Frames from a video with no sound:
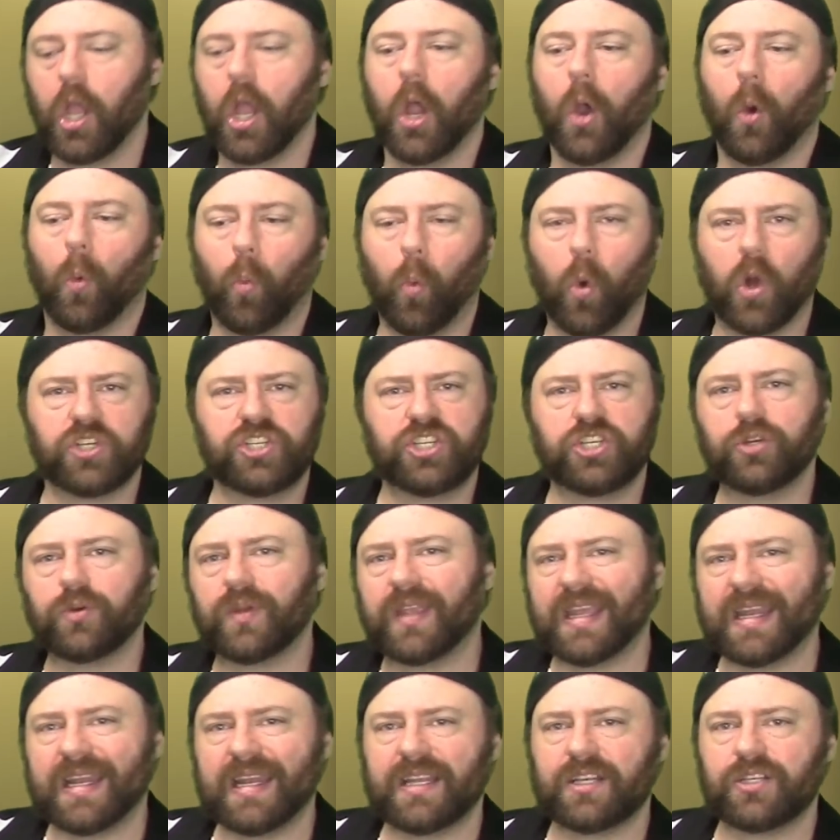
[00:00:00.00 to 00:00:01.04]
Once you
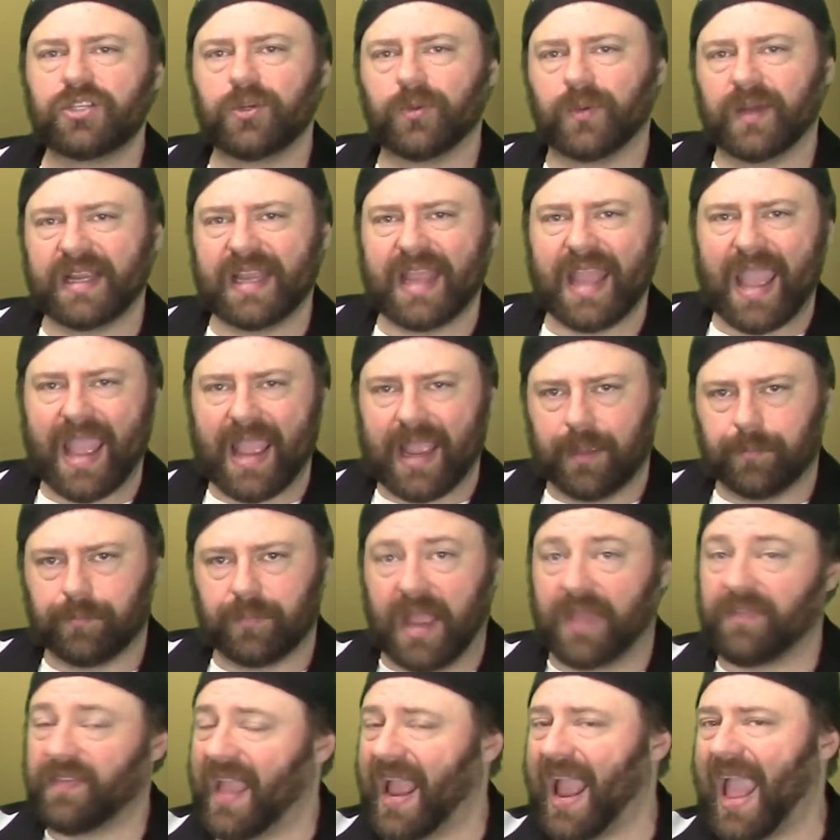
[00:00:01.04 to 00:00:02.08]
get into a game,
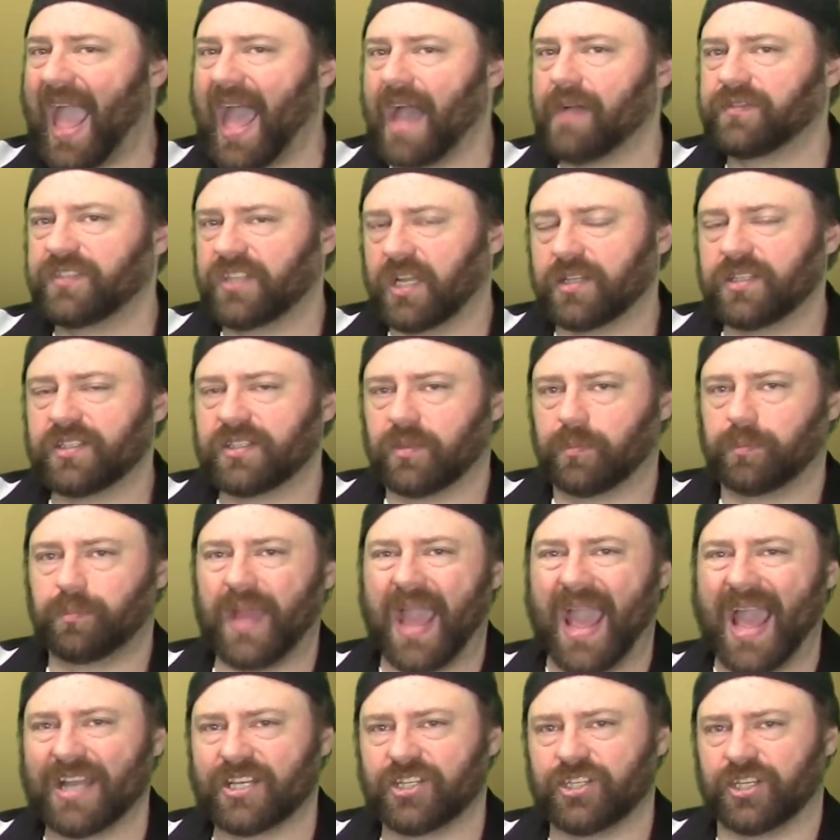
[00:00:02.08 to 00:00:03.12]
and they have done some
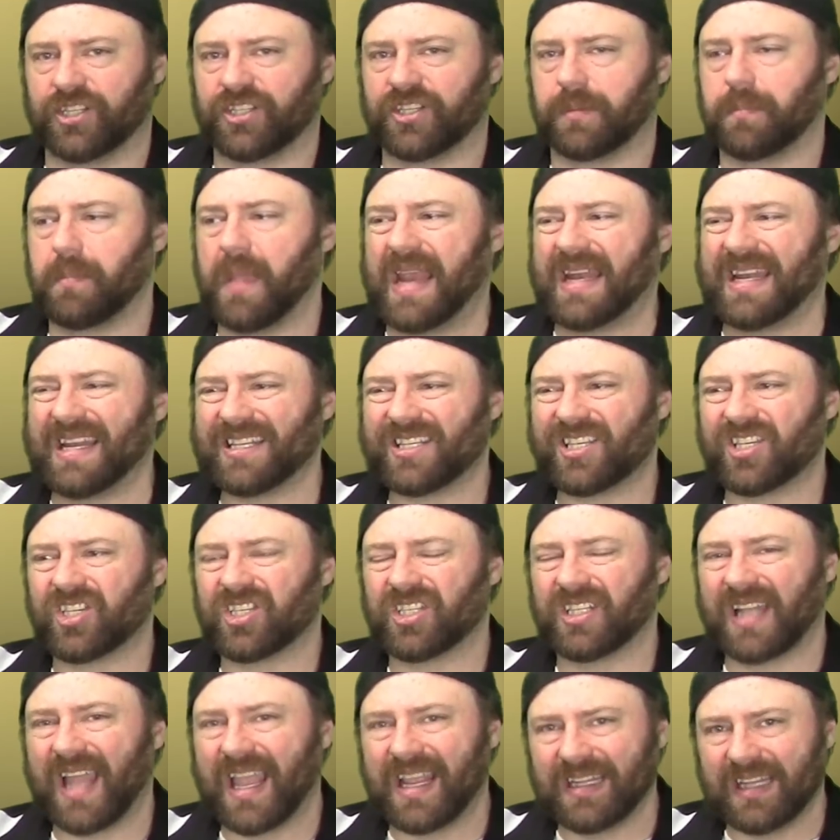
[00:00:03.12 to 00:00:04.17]
patches and made it
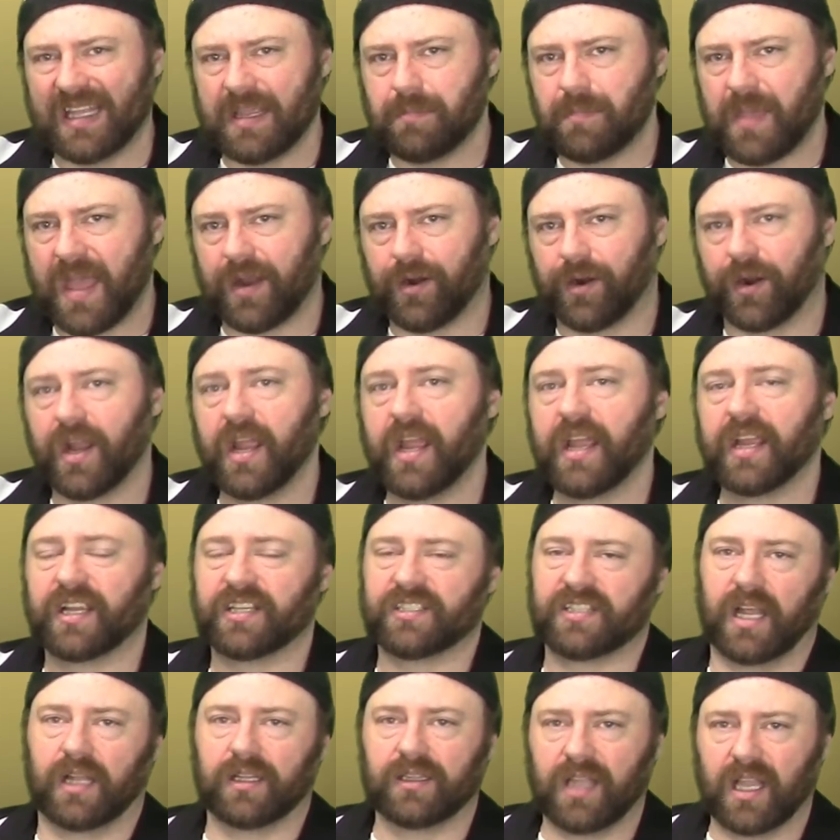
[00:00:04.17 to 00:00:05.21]
slightly better, because
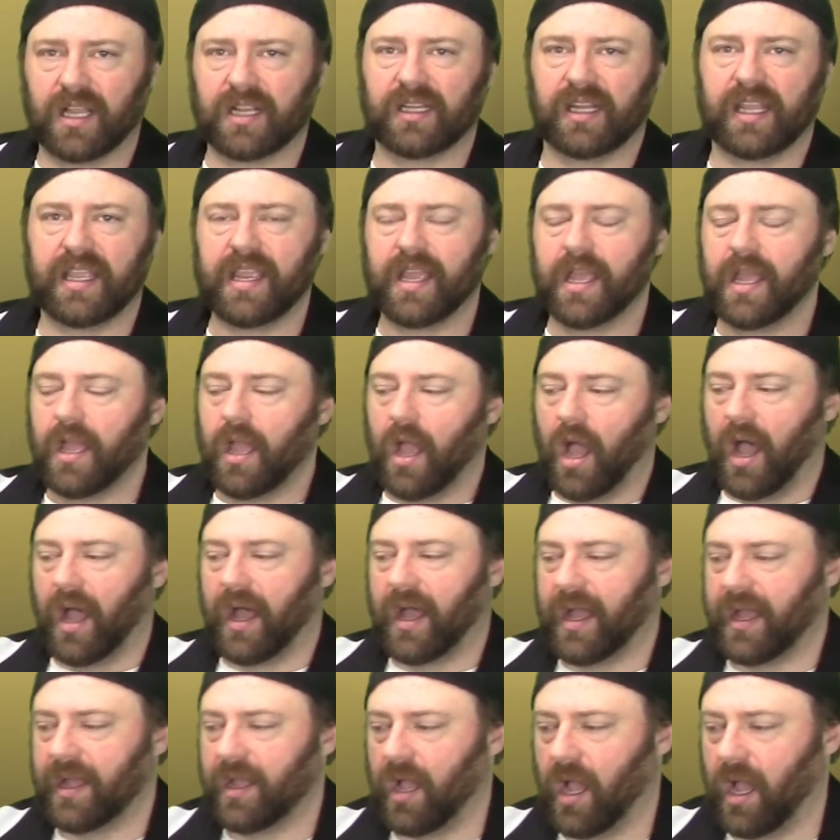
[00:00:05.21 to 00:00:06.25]
luckily,
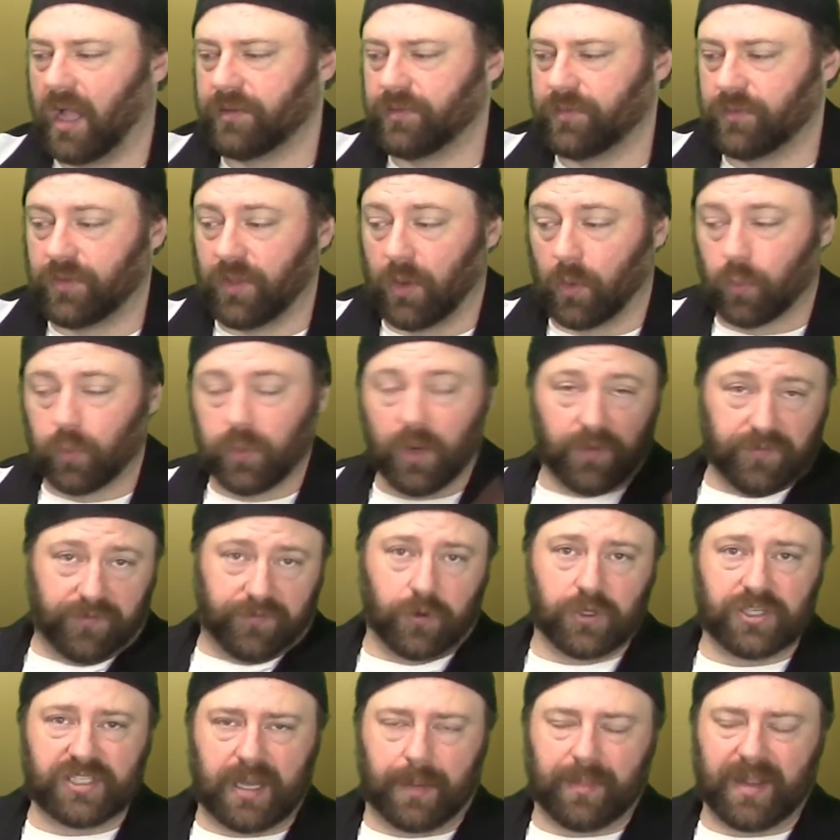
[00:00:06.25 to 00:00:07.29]
the
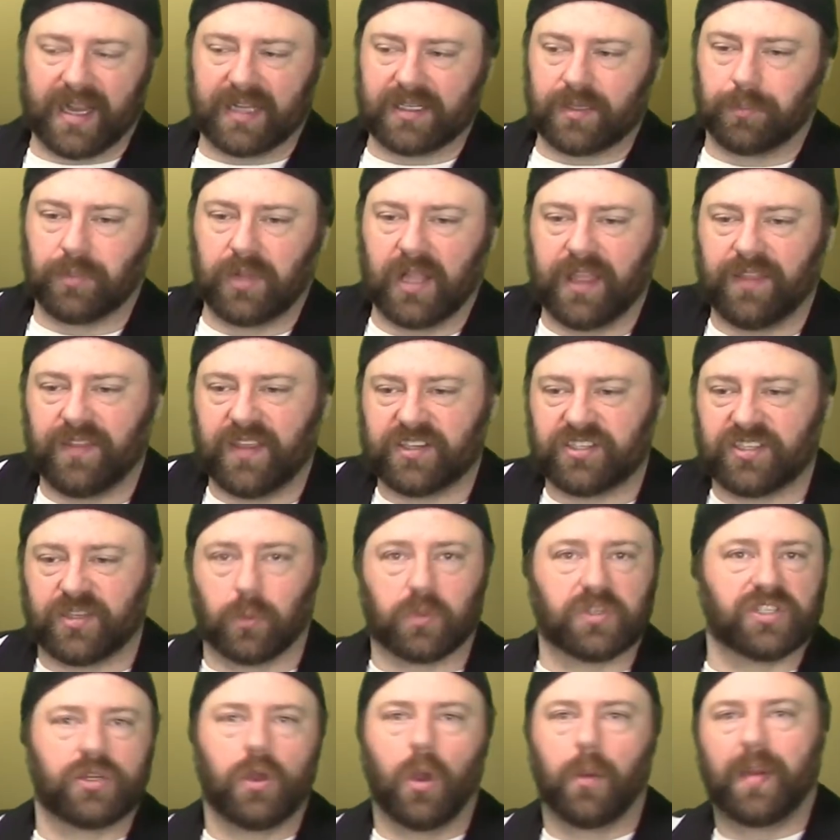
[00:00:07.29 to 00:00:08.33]
first time I got to play this, there
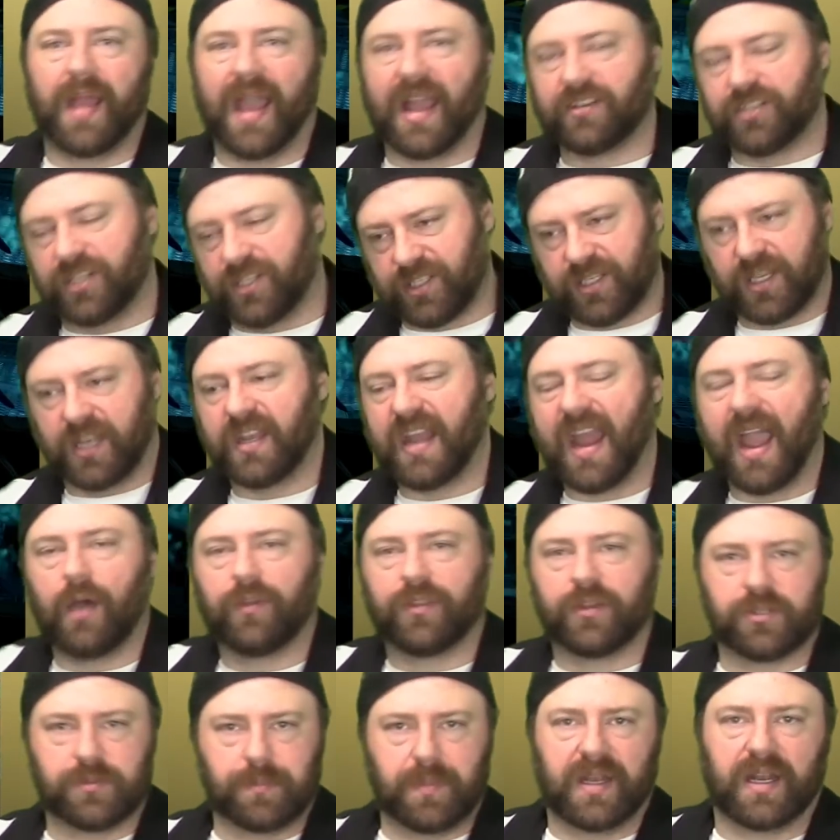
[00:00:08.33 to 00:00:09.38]
was no patches, and now
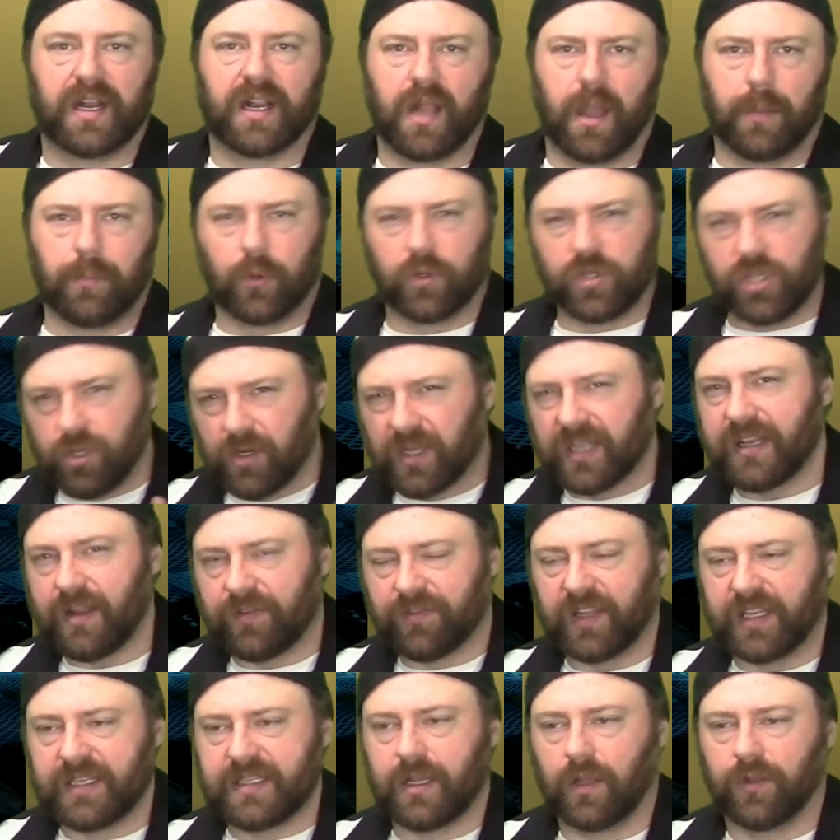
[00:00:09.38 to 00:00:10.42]
there's been a couple, and you can
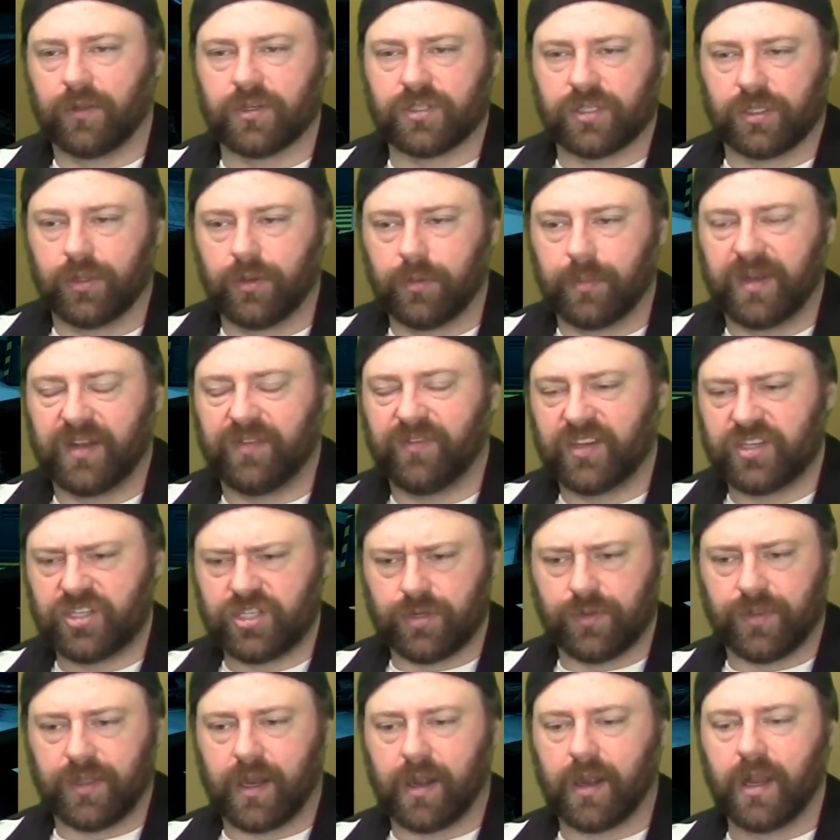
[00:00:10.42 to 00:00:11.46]
definitely tell there's a little bit of
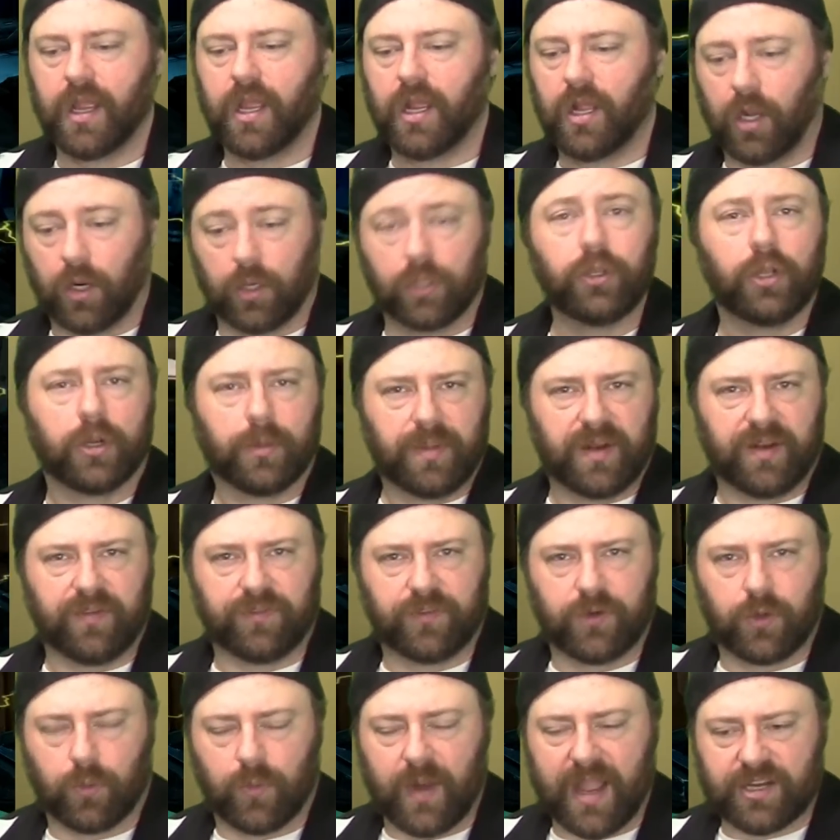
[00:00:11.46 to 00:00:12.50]
issue there, or a little bit of
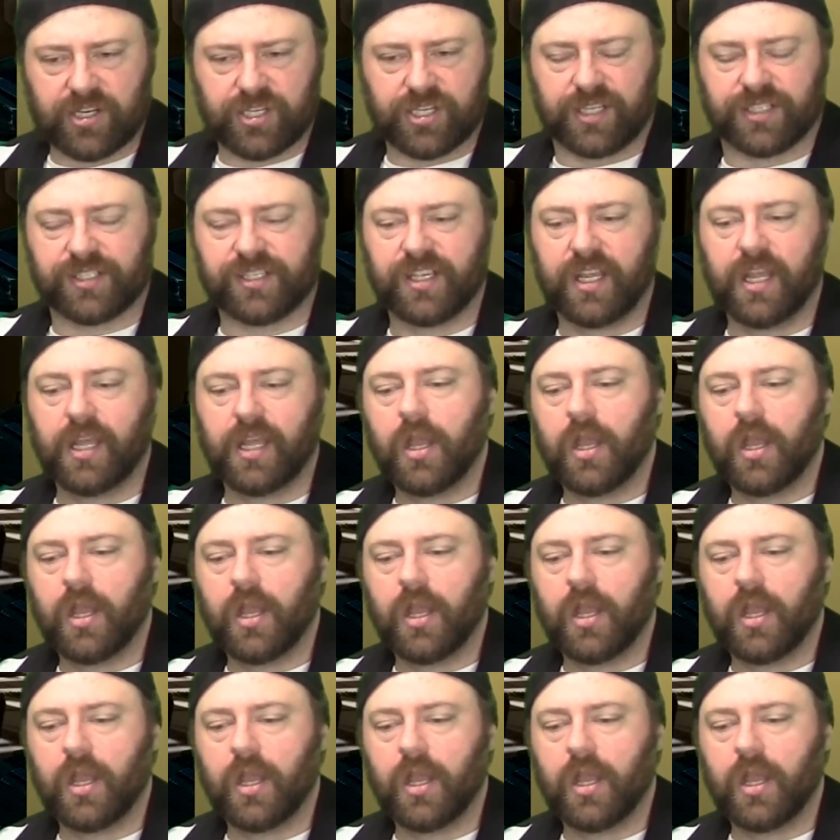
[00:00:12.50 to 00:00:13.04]
corrections.